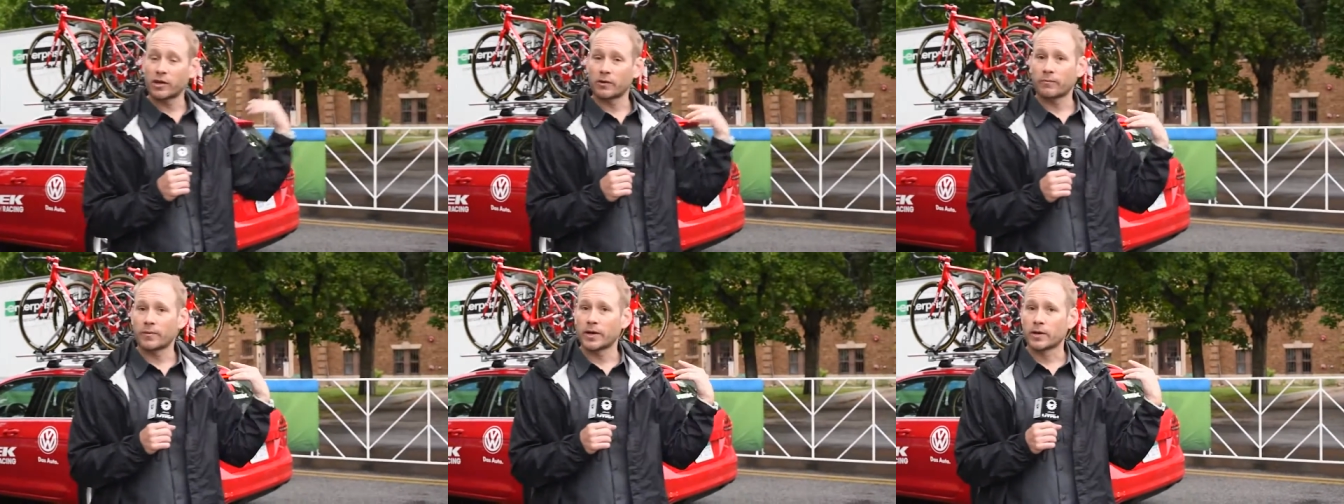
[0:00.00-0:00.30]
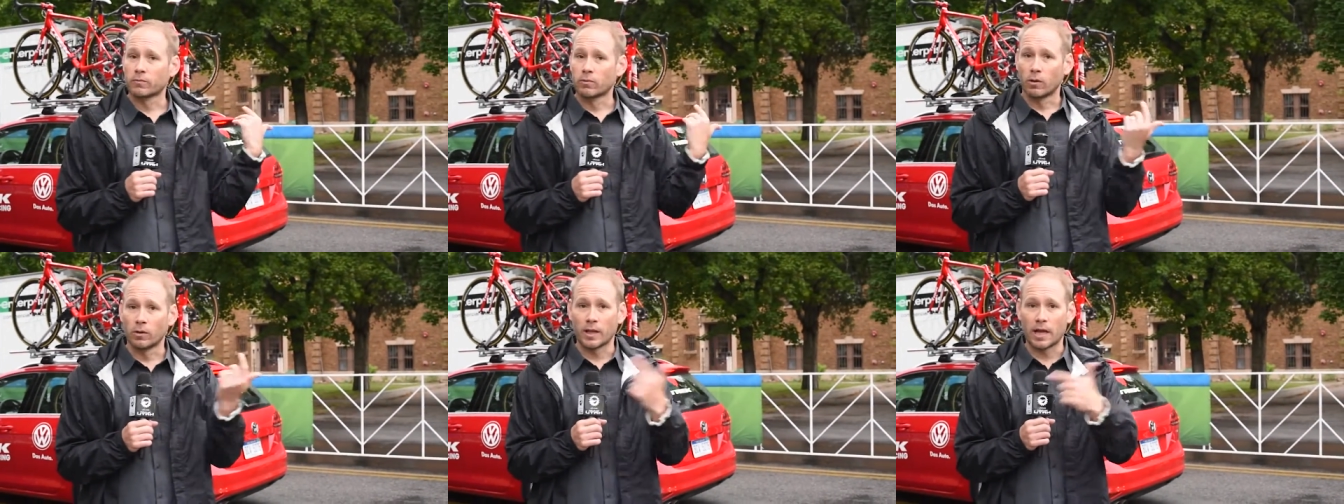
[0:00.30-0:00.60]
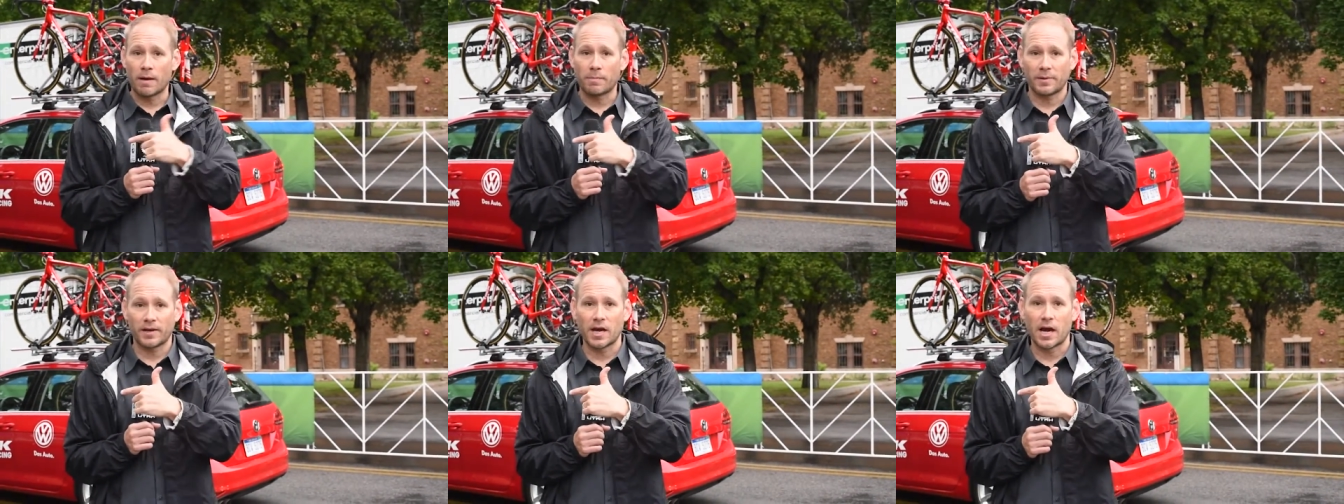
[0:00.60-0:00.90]
getting ready to roll
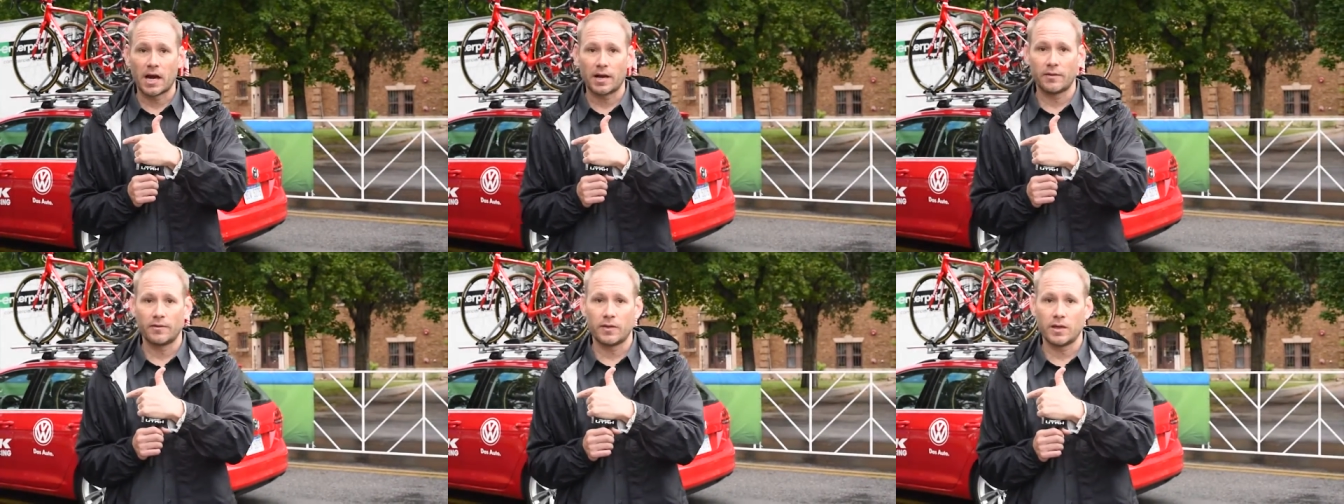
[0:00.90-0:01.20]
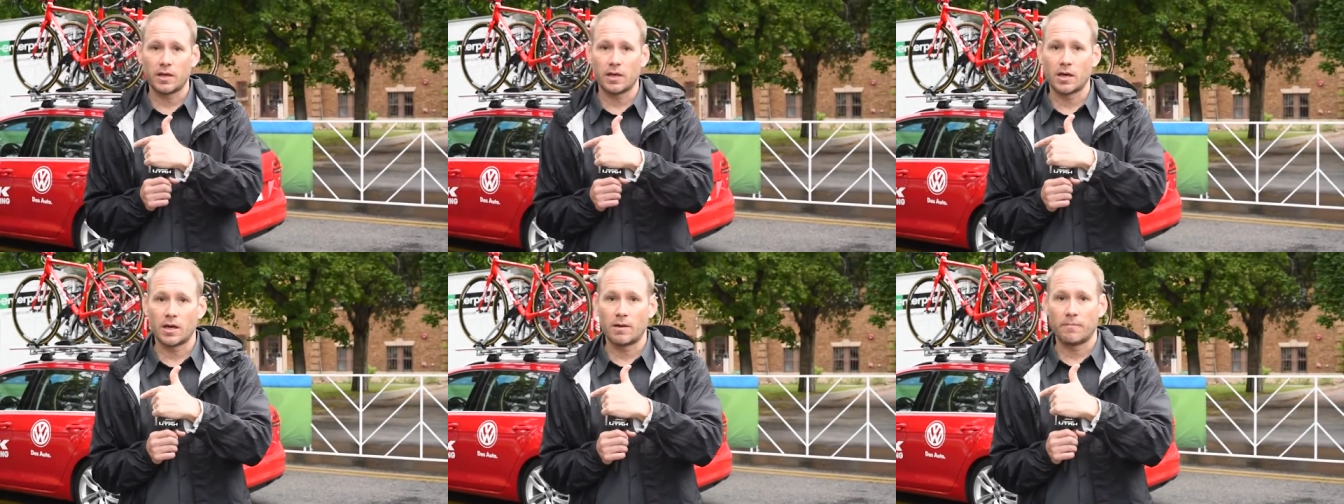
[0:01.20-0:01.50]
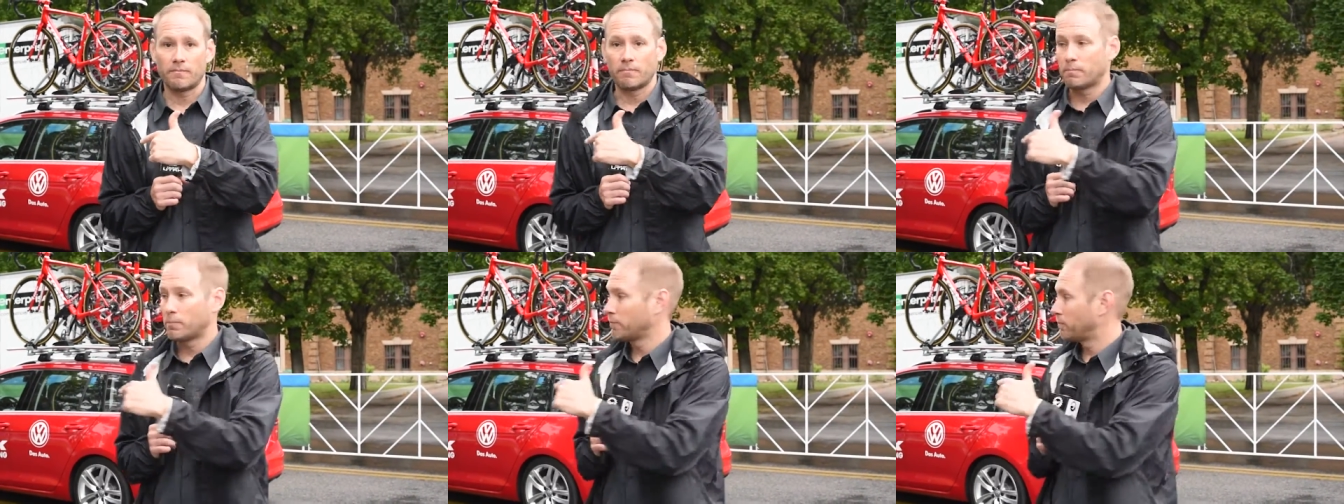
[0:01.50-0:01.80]
out behind the, uh,
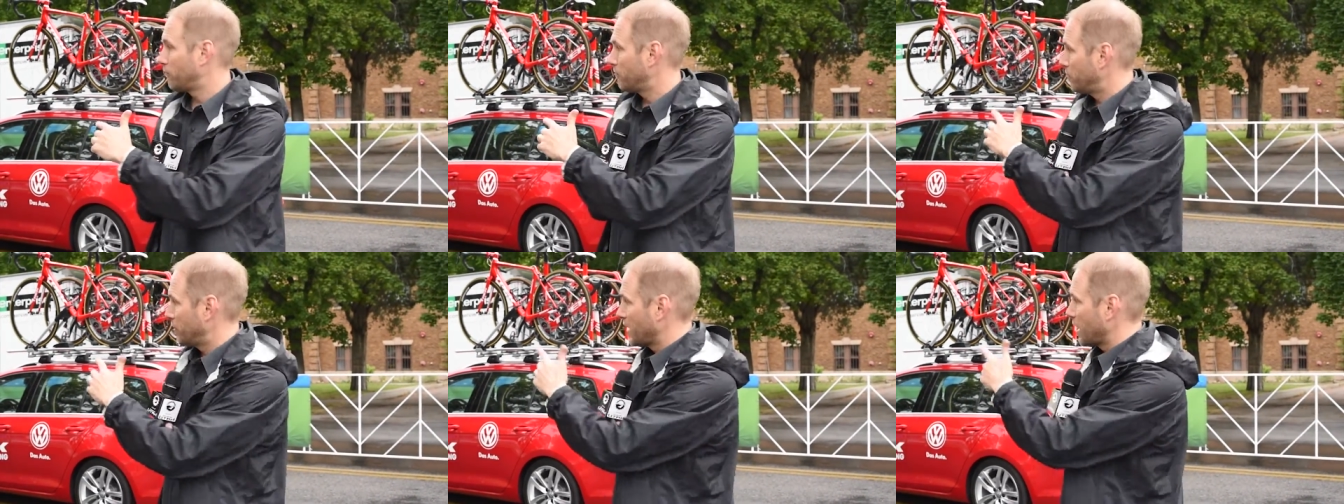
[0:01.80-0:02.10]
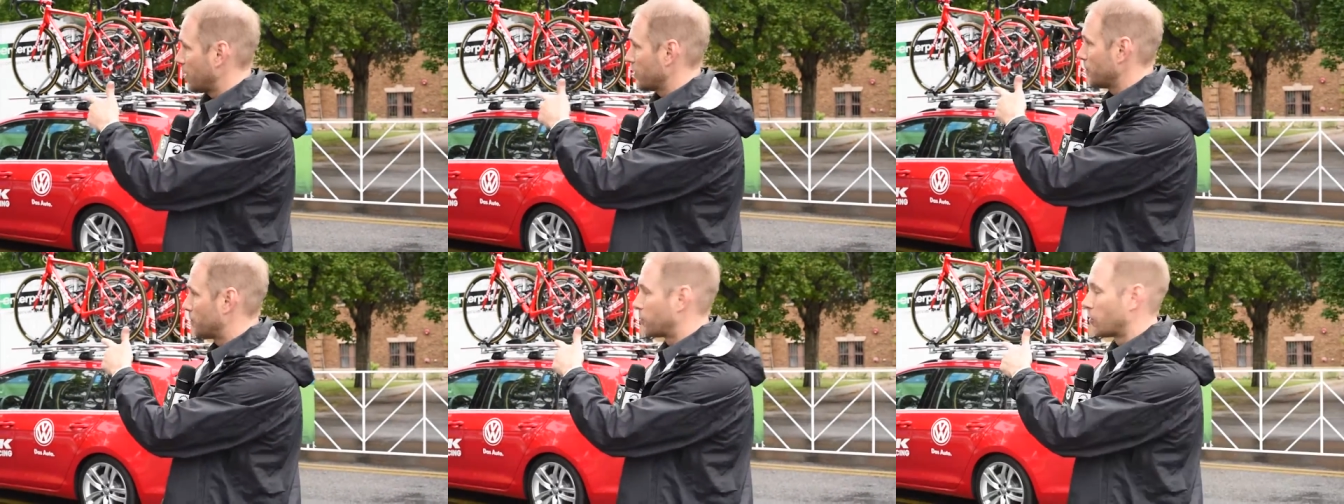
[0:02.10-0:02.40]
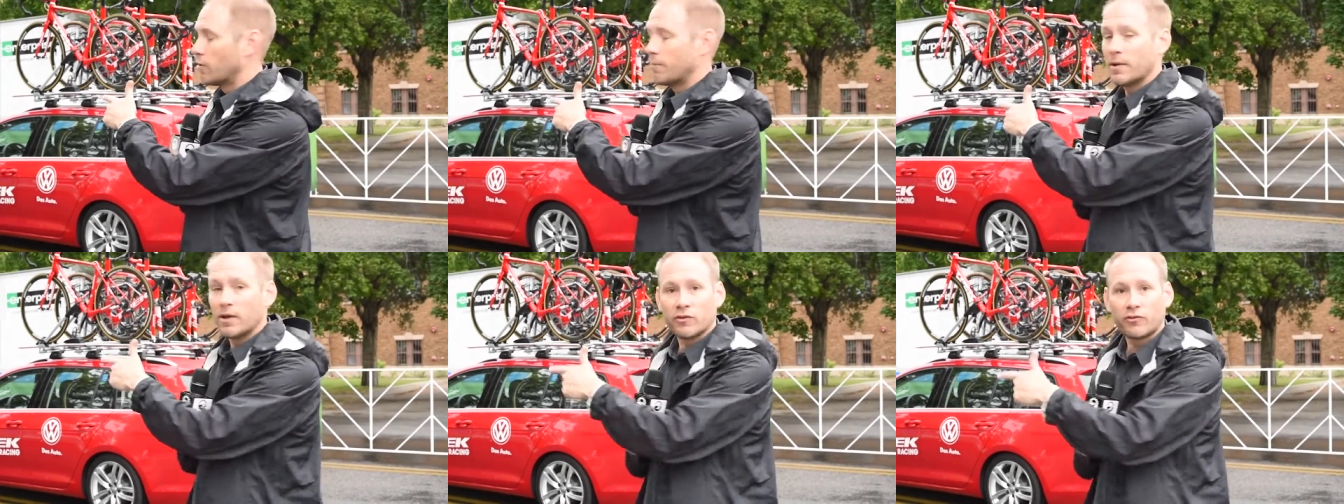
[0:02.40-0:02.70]
behind the
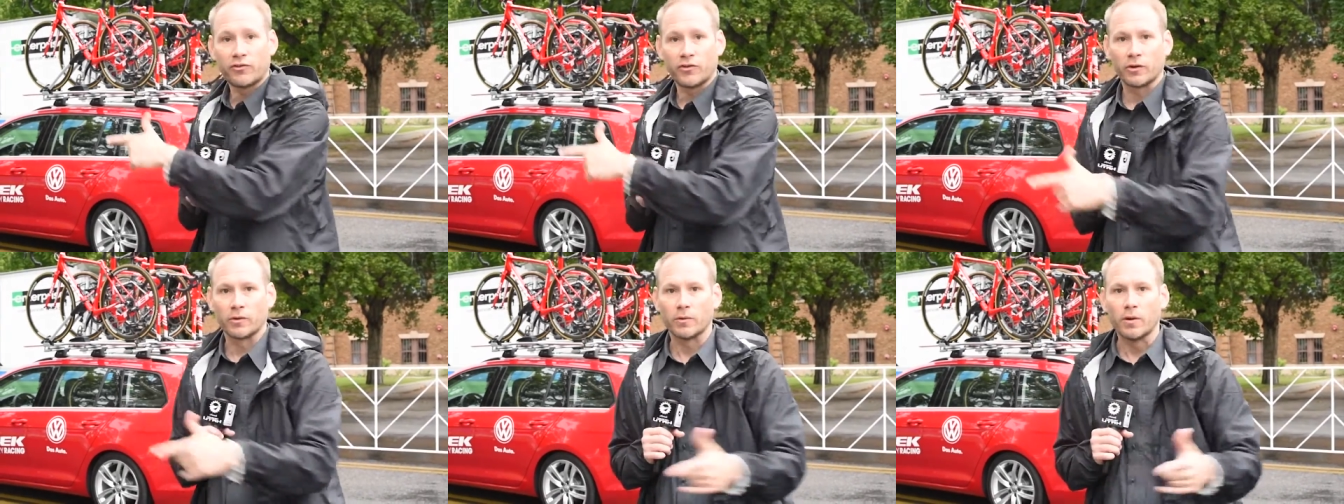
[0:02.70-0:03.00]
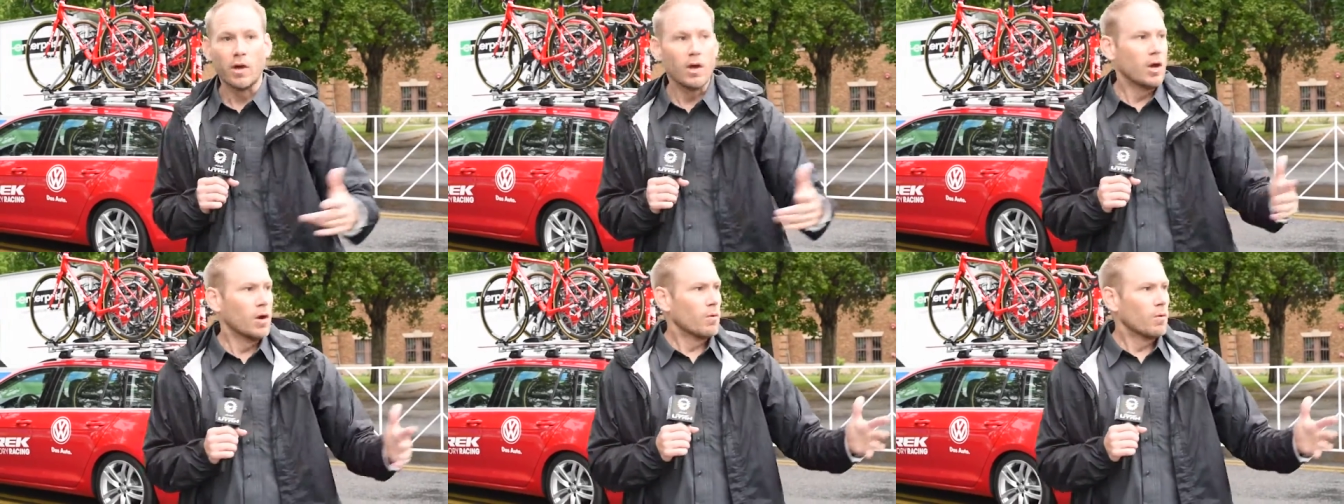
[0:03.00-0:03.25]
pro men's field.